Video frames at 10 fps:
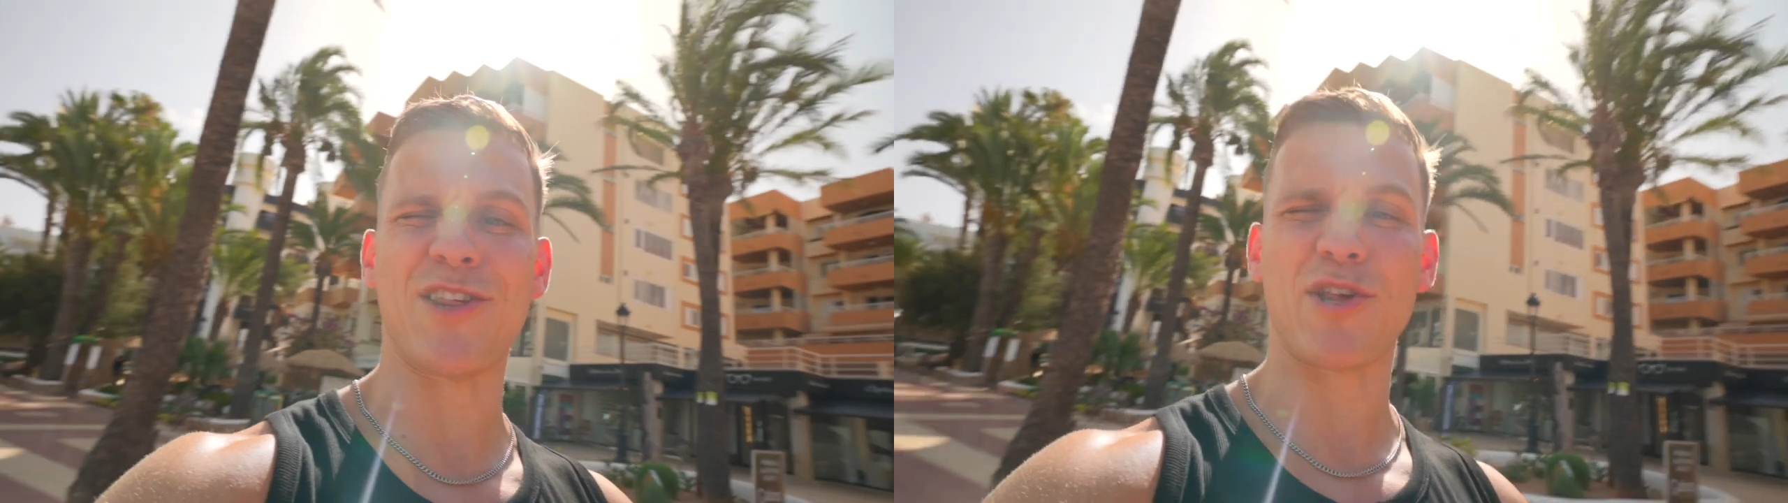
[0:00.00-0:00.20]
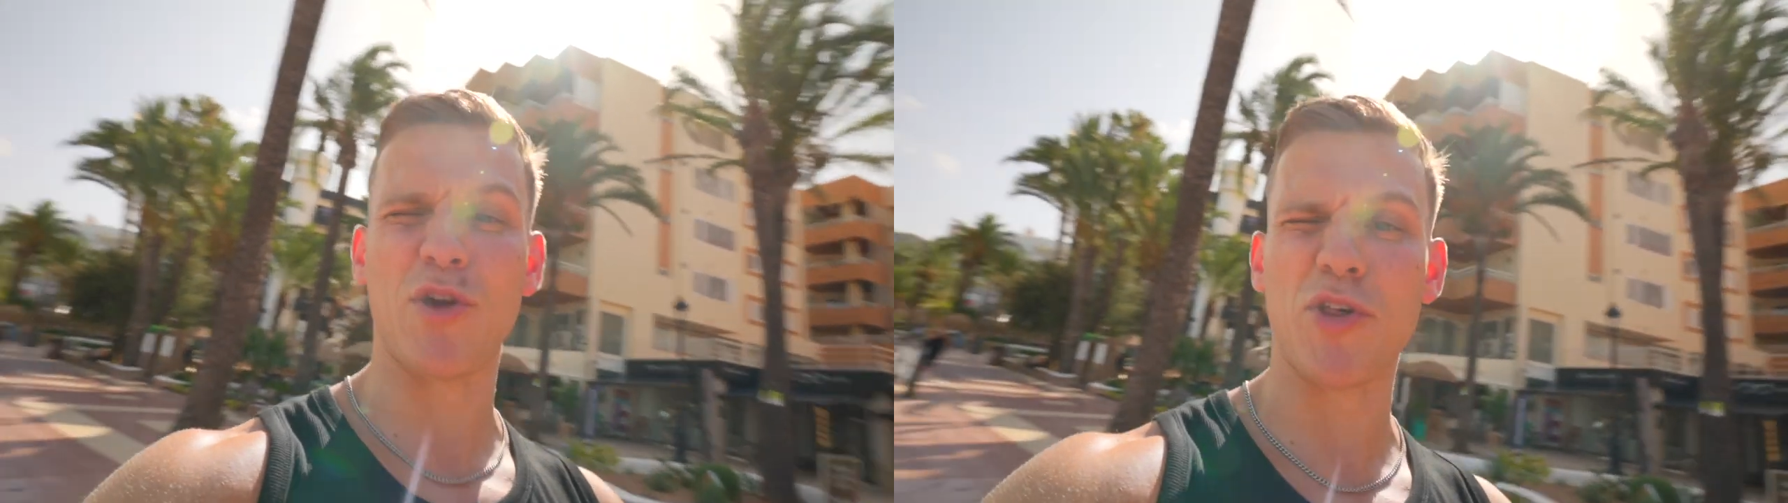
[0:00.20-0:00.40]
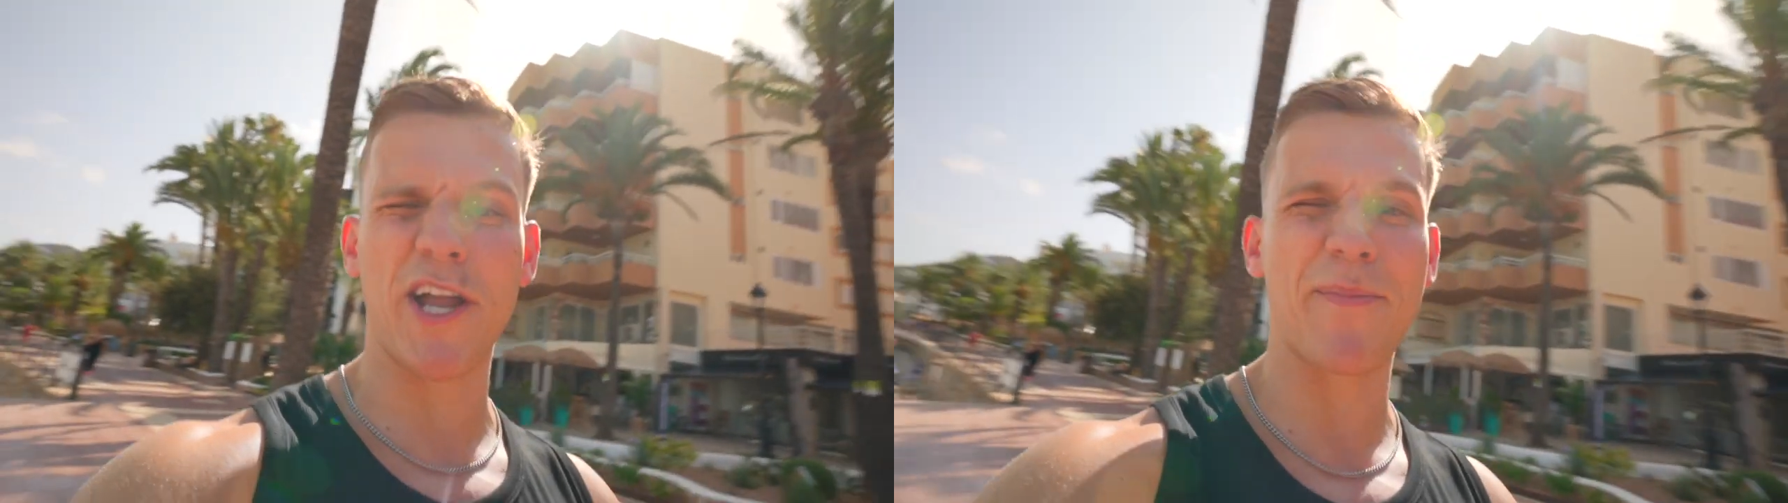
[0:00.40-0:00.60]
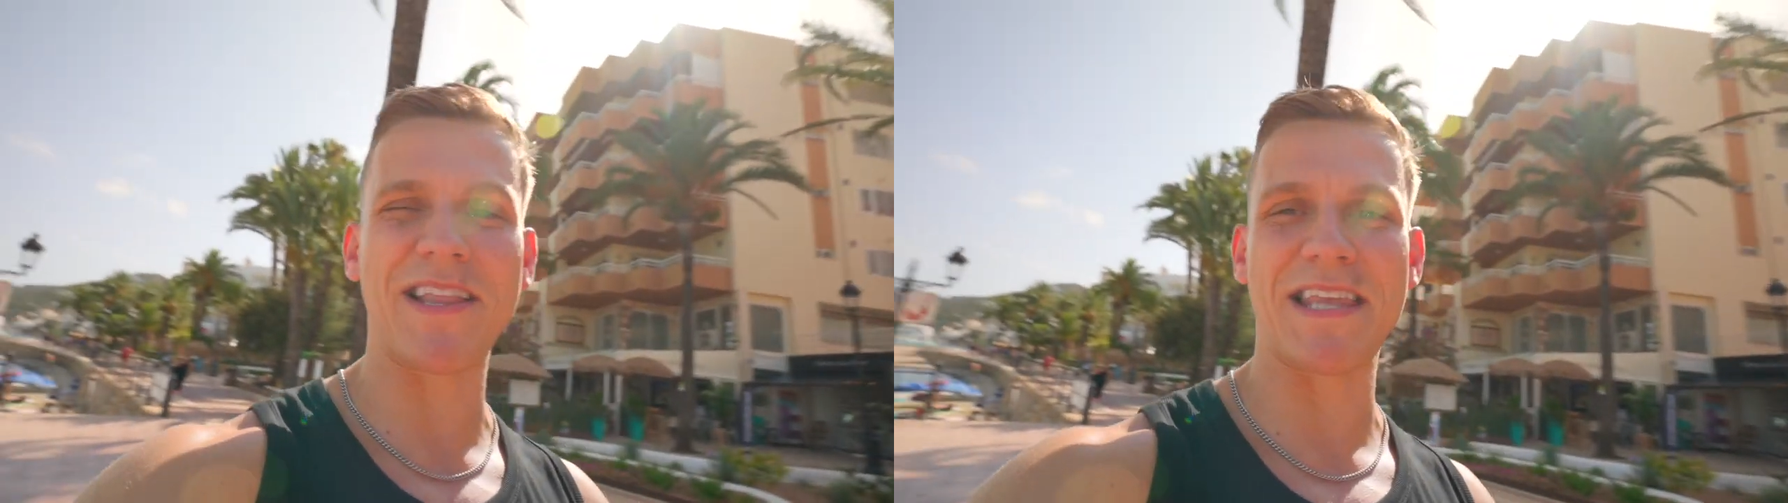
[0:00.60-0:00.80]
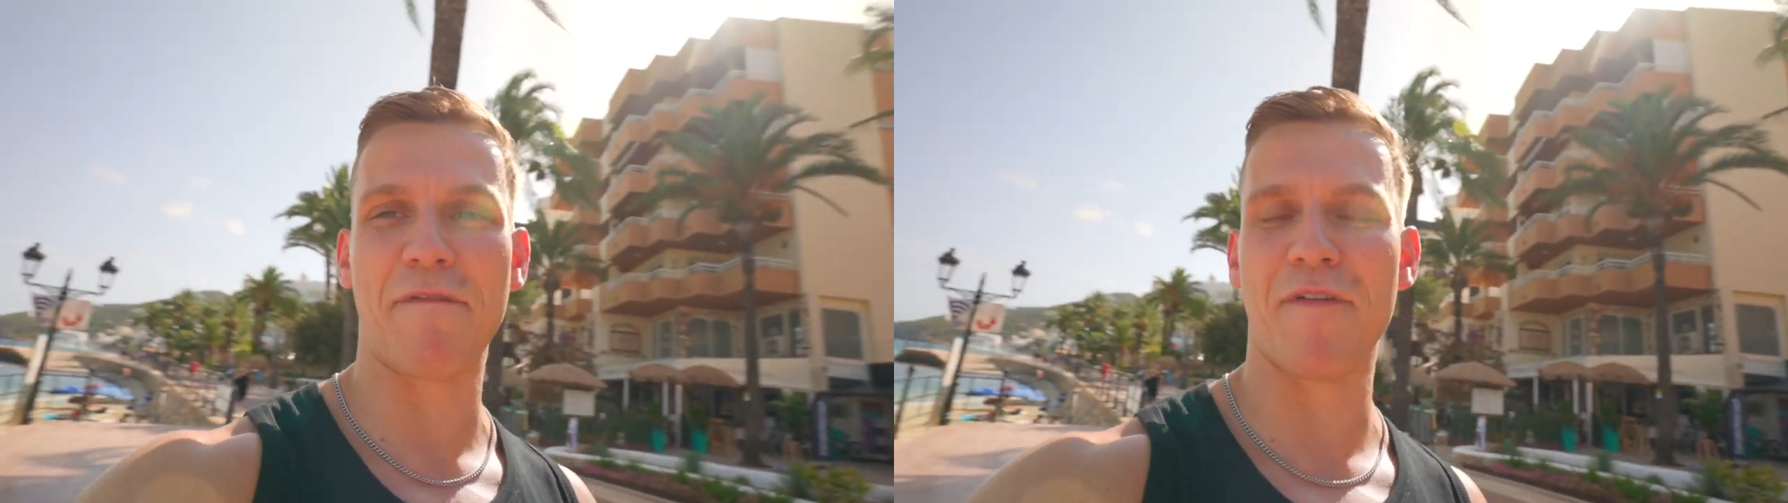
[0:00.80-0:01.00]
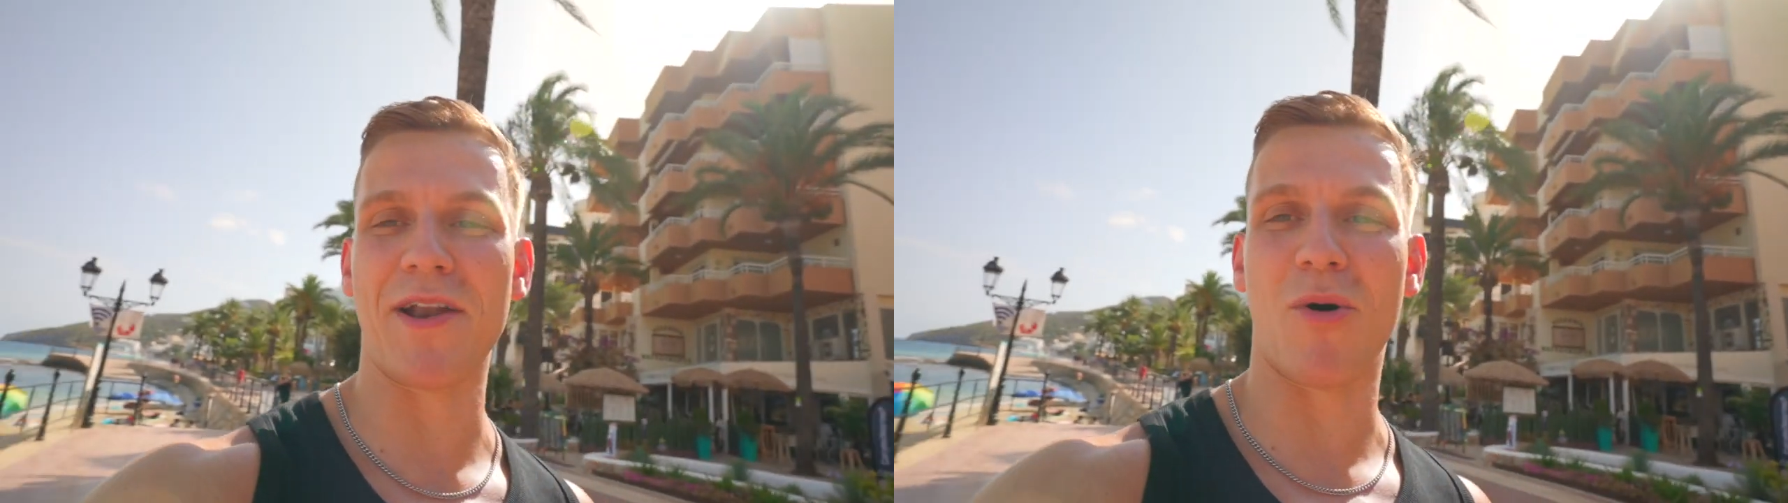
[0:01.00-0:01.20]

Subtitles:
just do something a bit different,